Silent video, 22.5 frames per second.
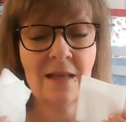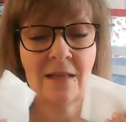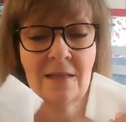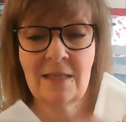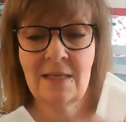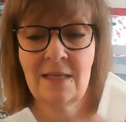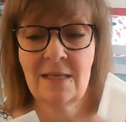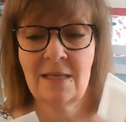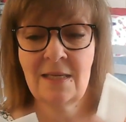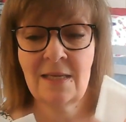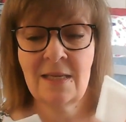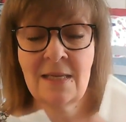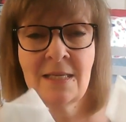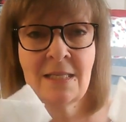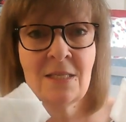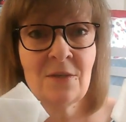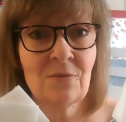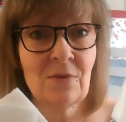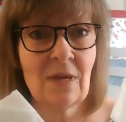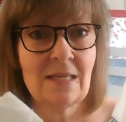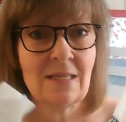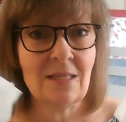the
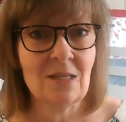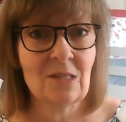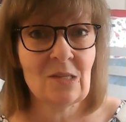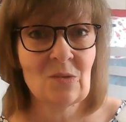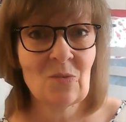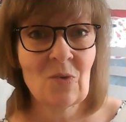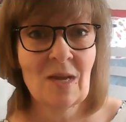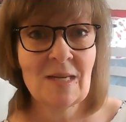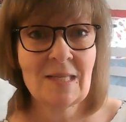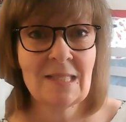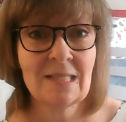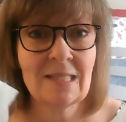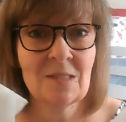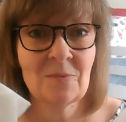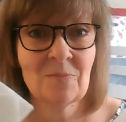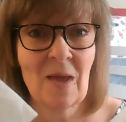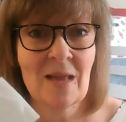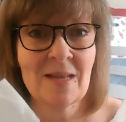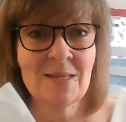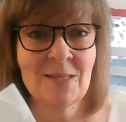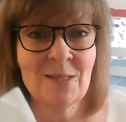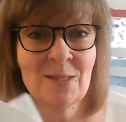interfacing is quite
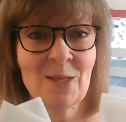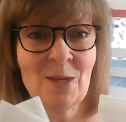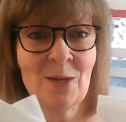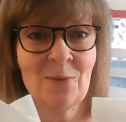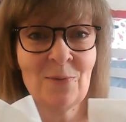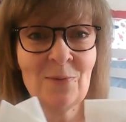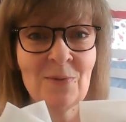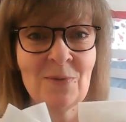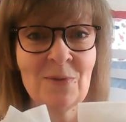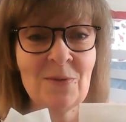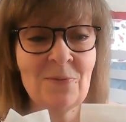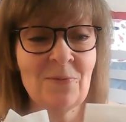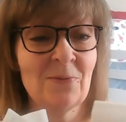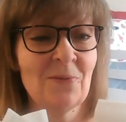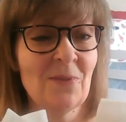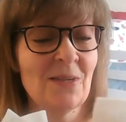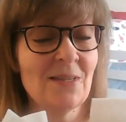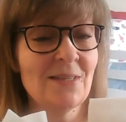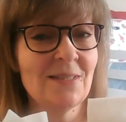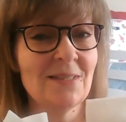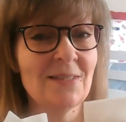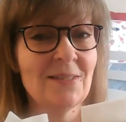expensive and if
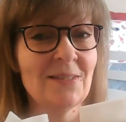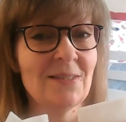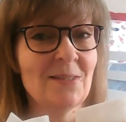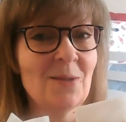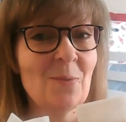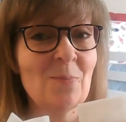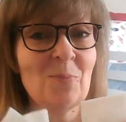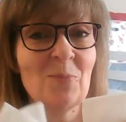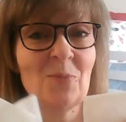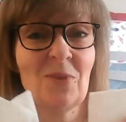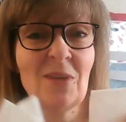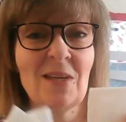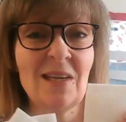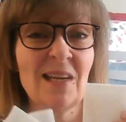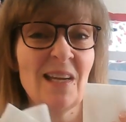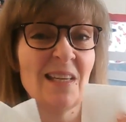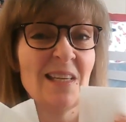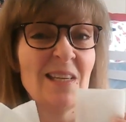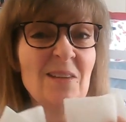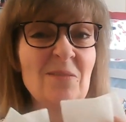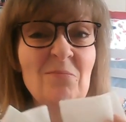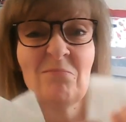there's something
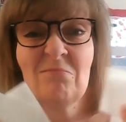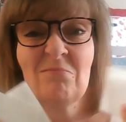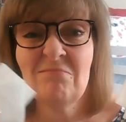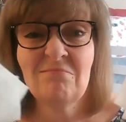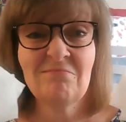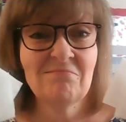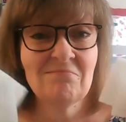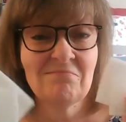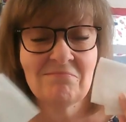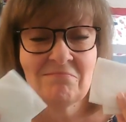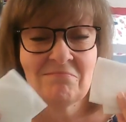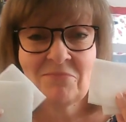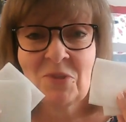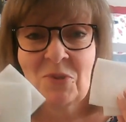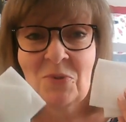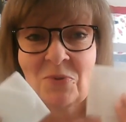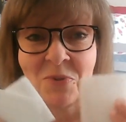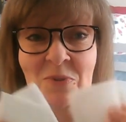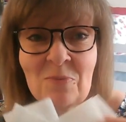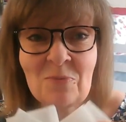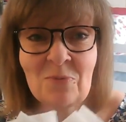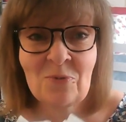I can
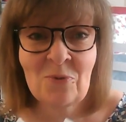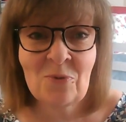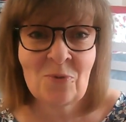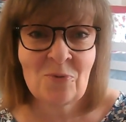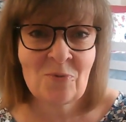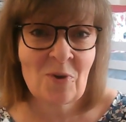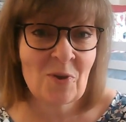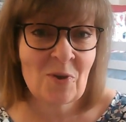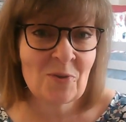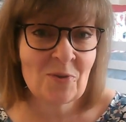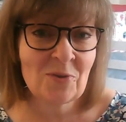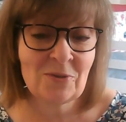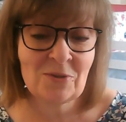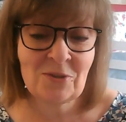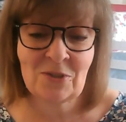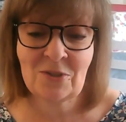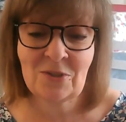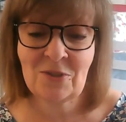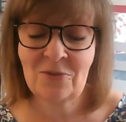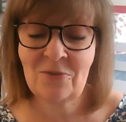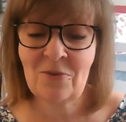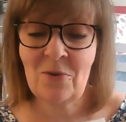use them for rather than
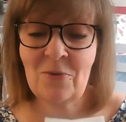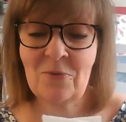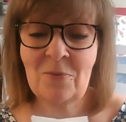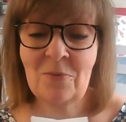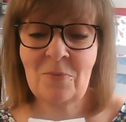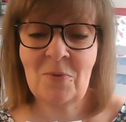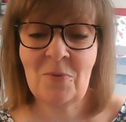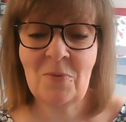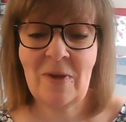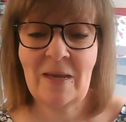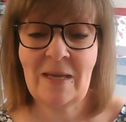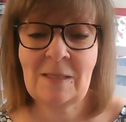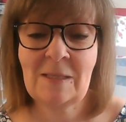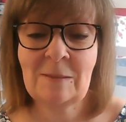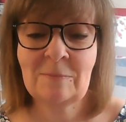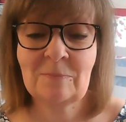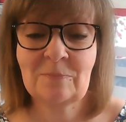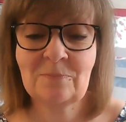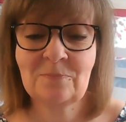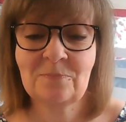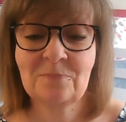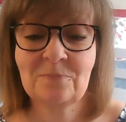just throw them away,
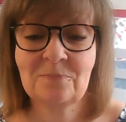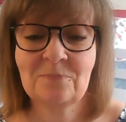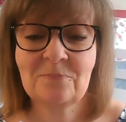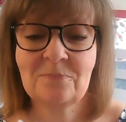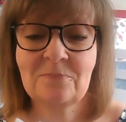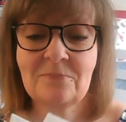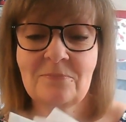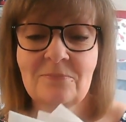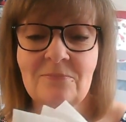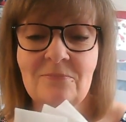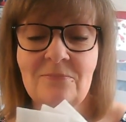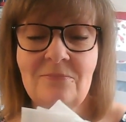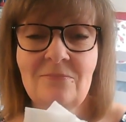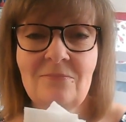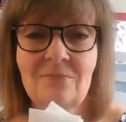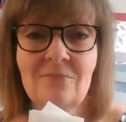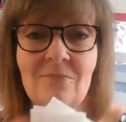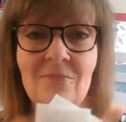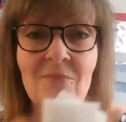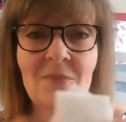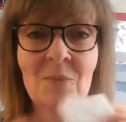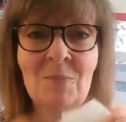
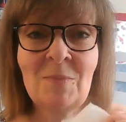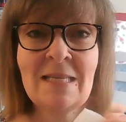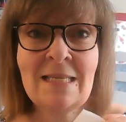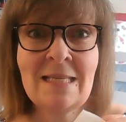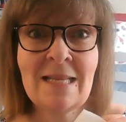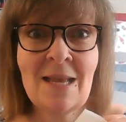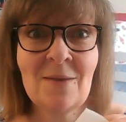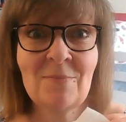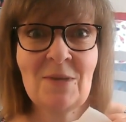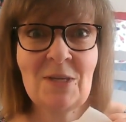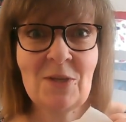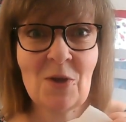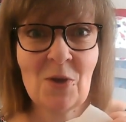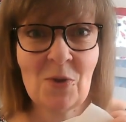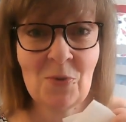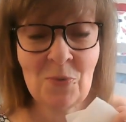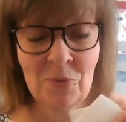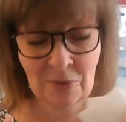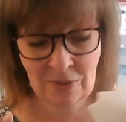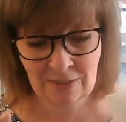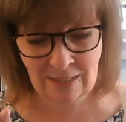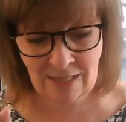please let me
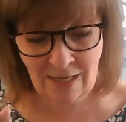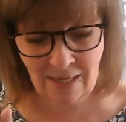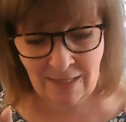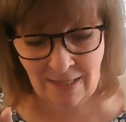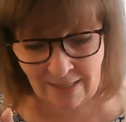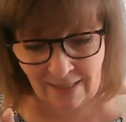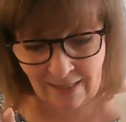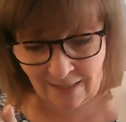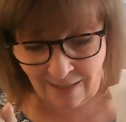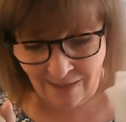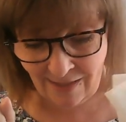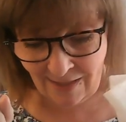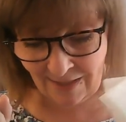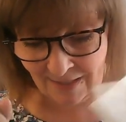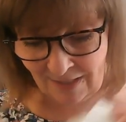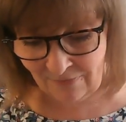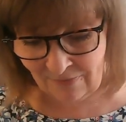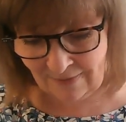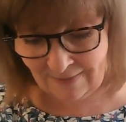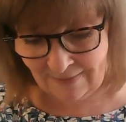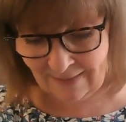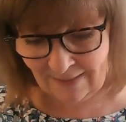know because I'll, I'll
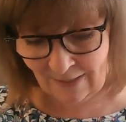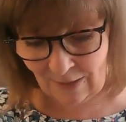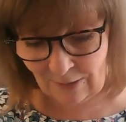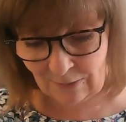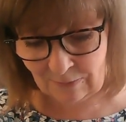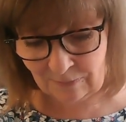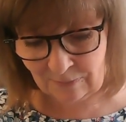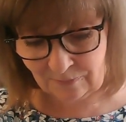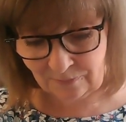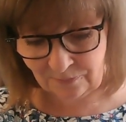give it a go.